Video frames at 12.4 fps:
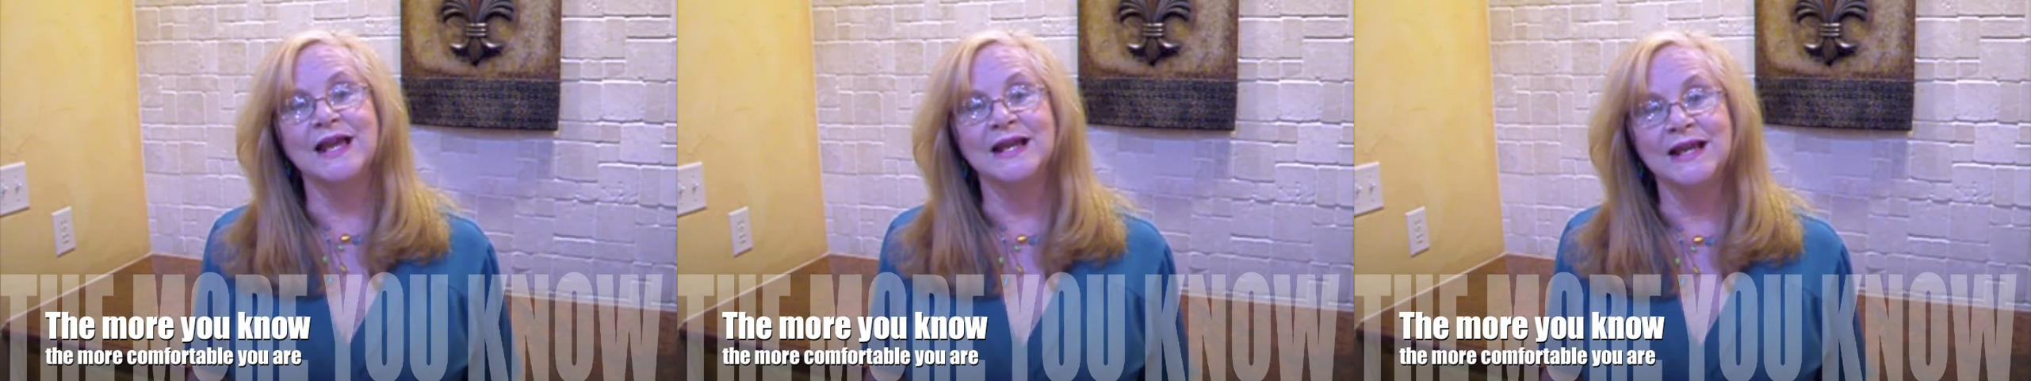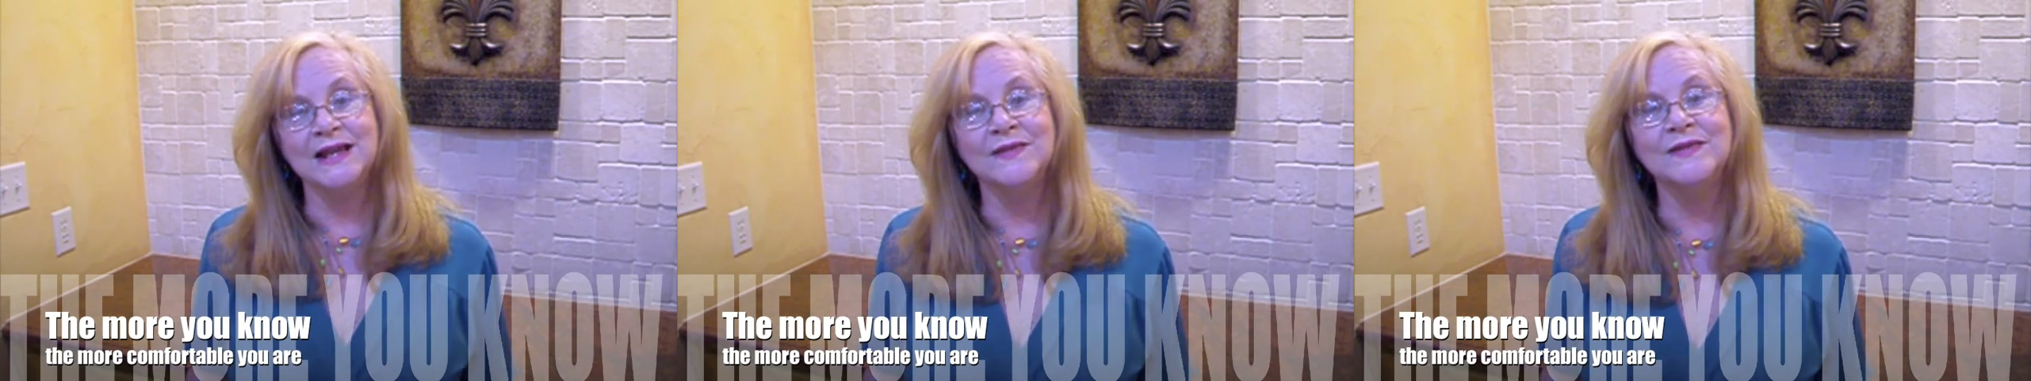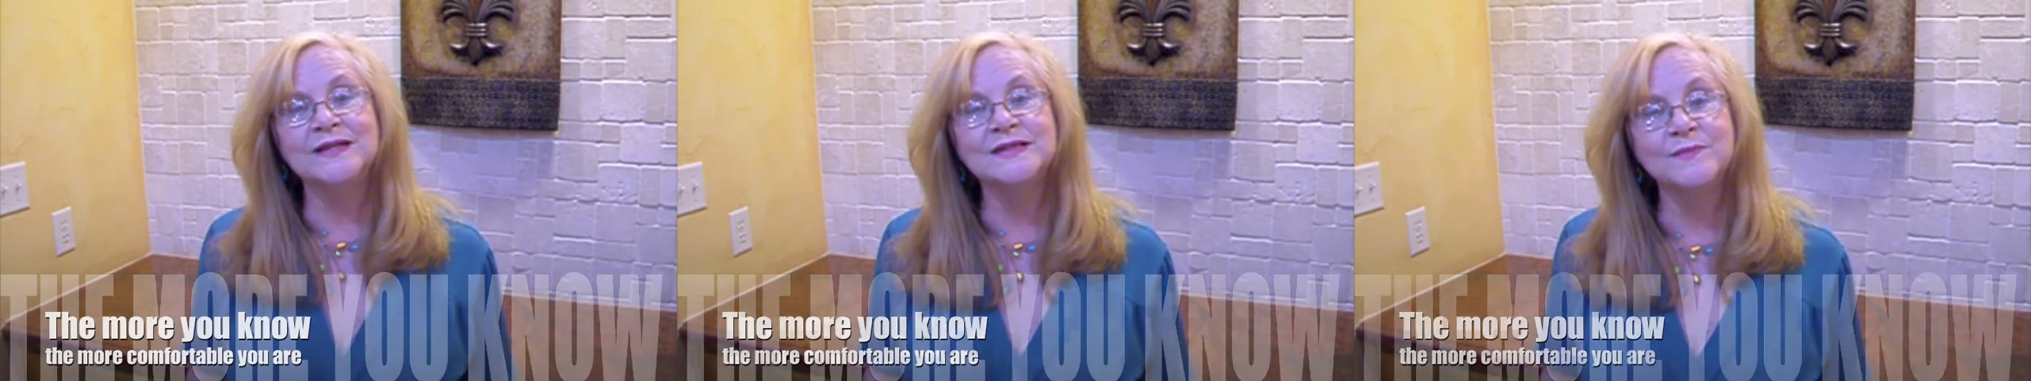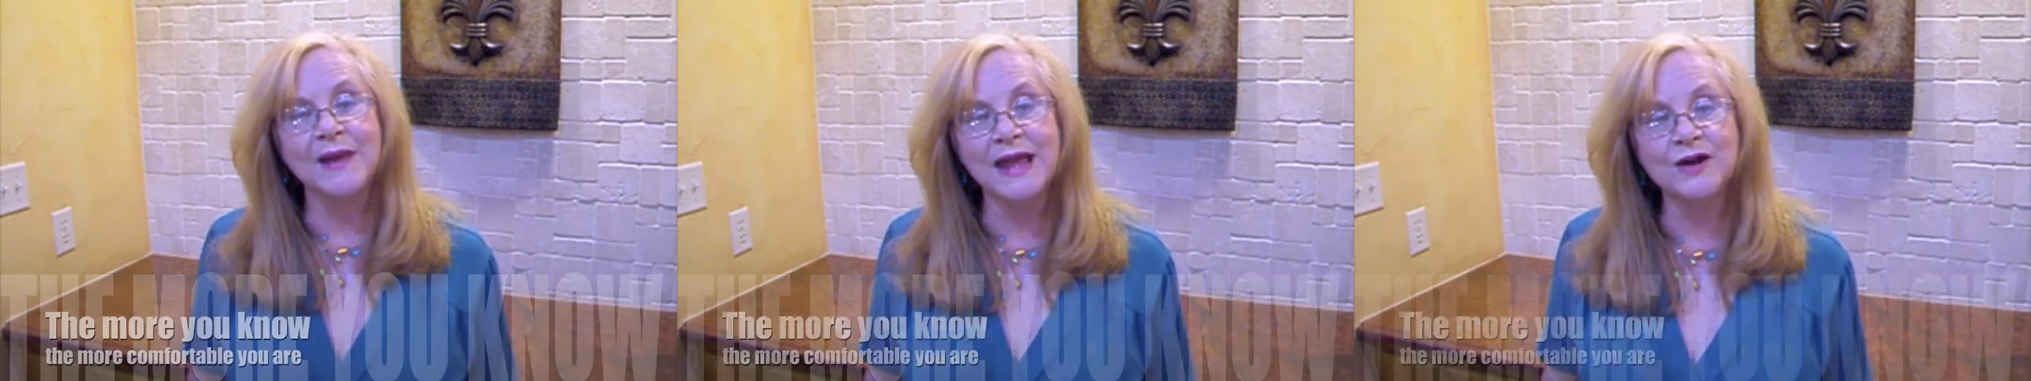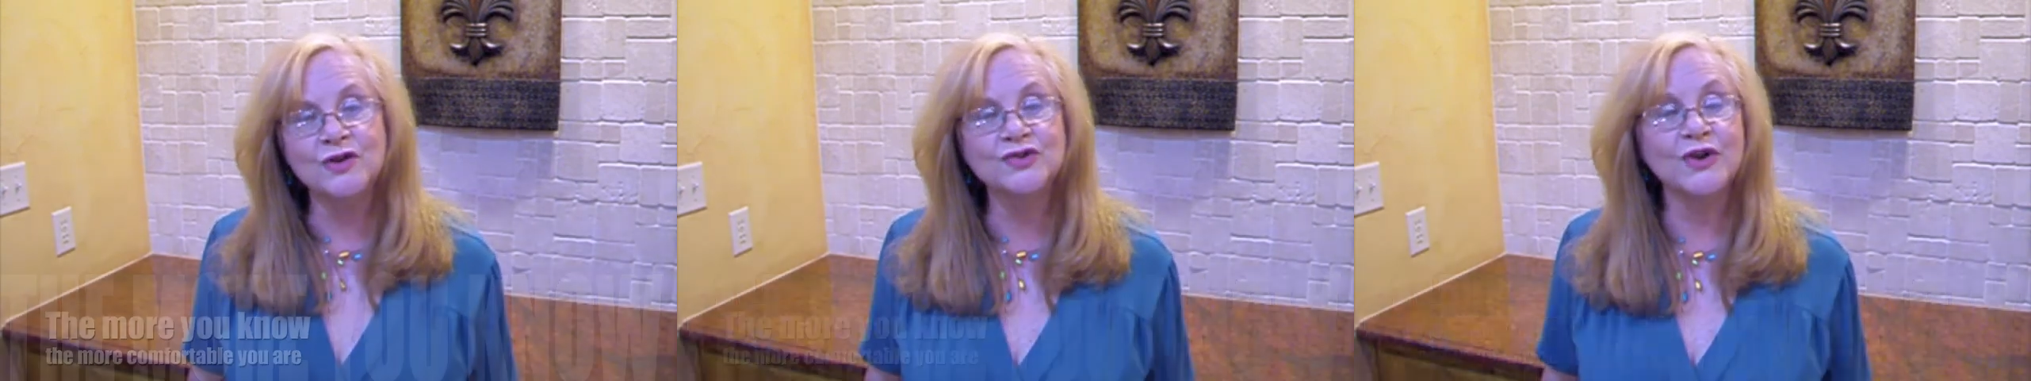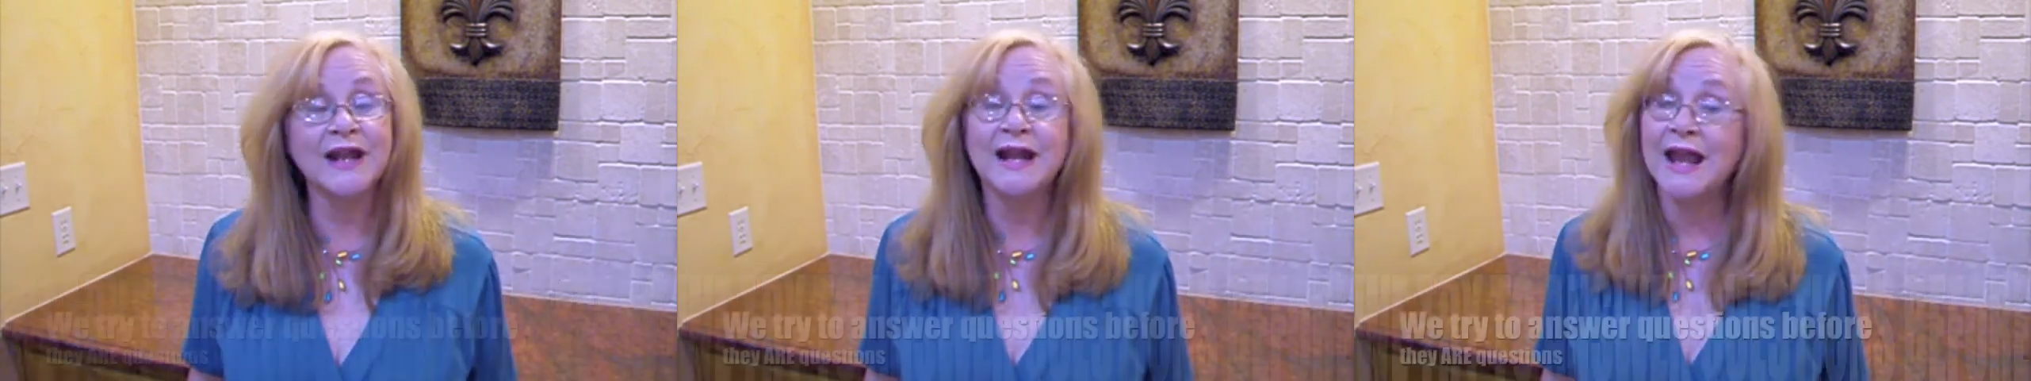and in this manner
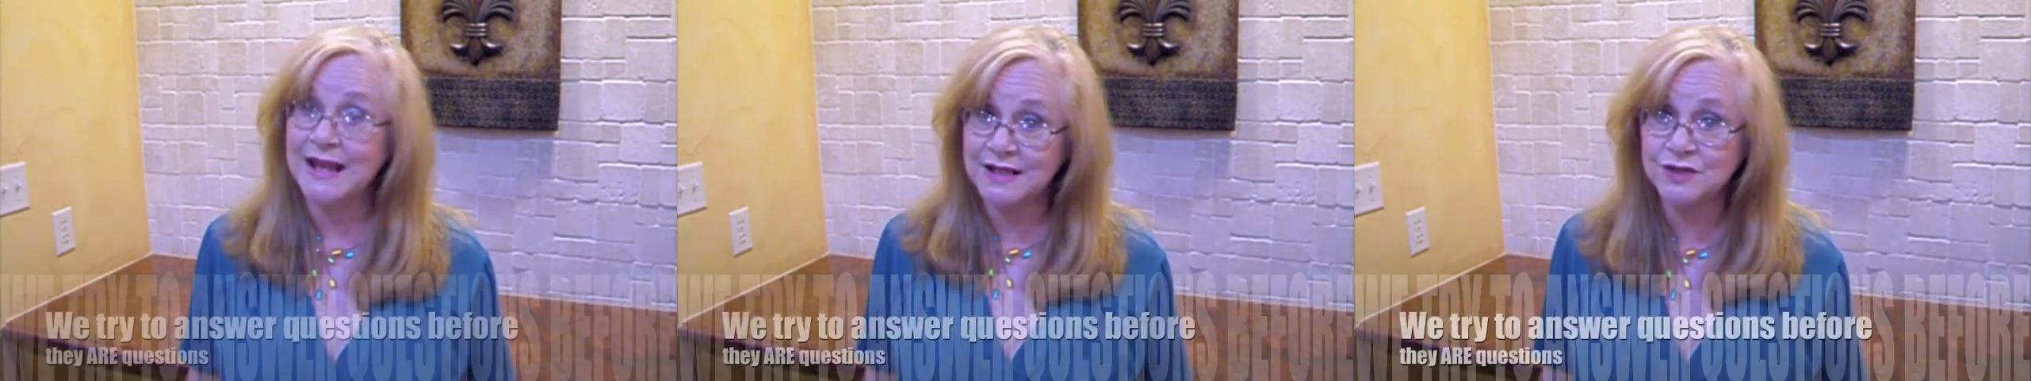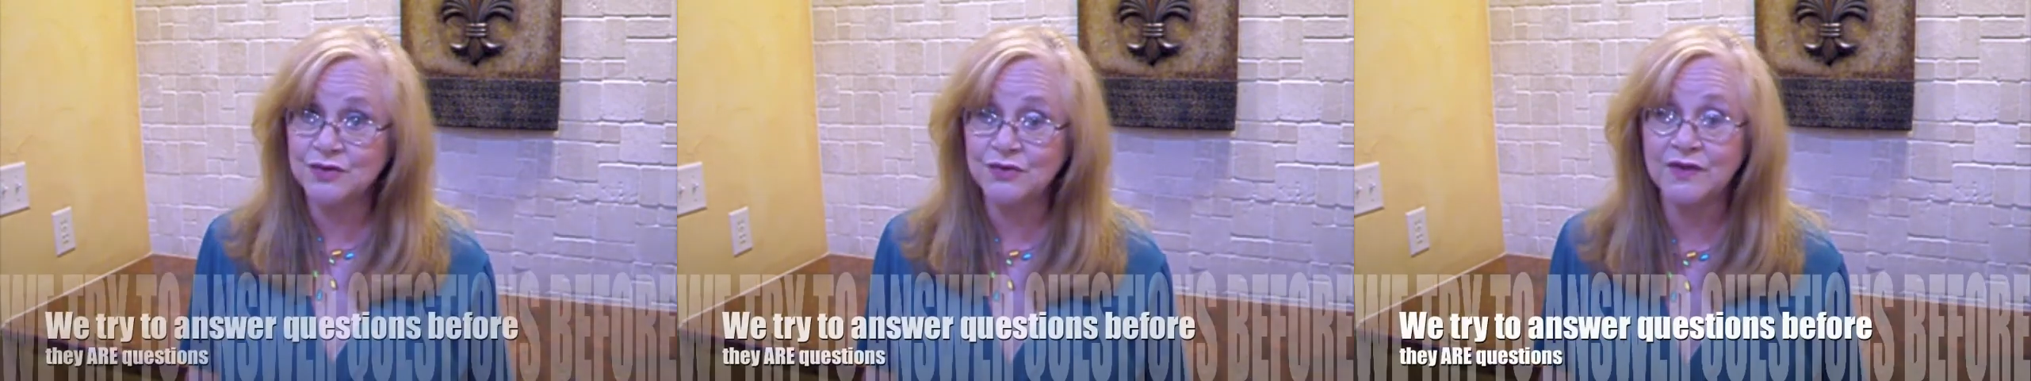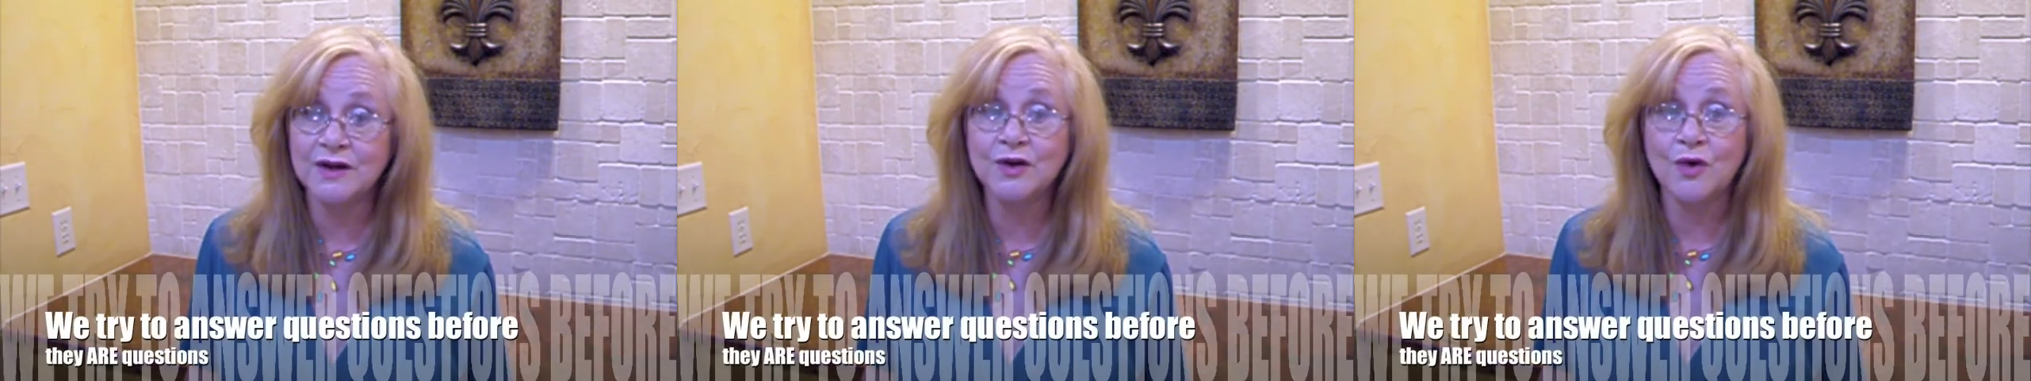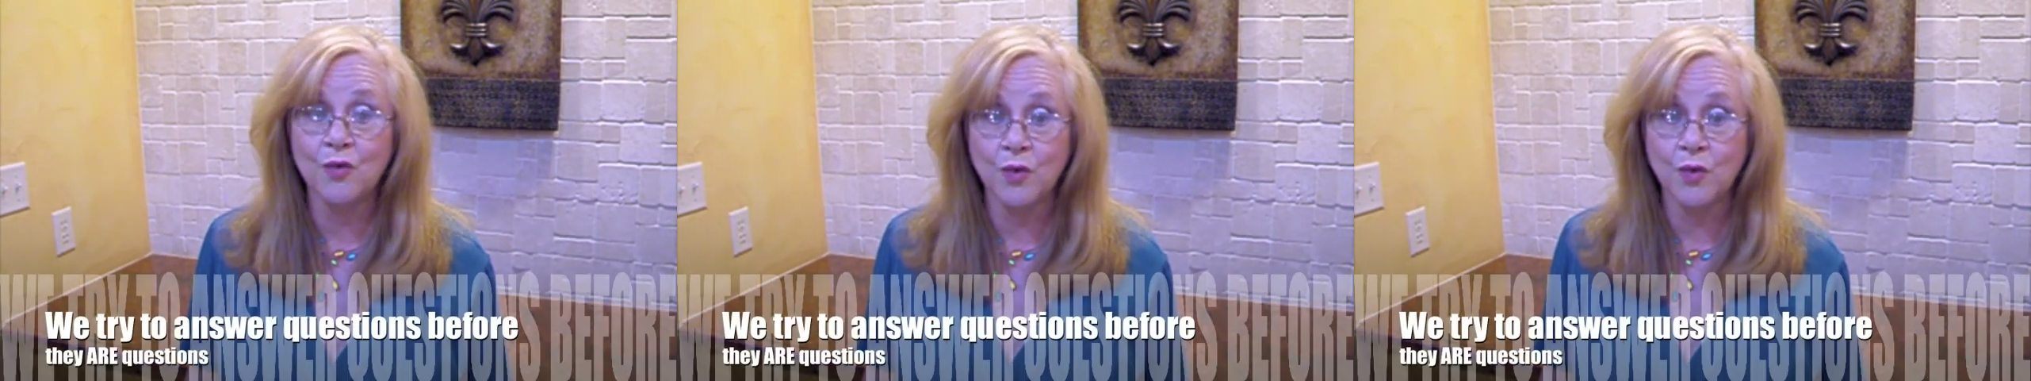try to answer their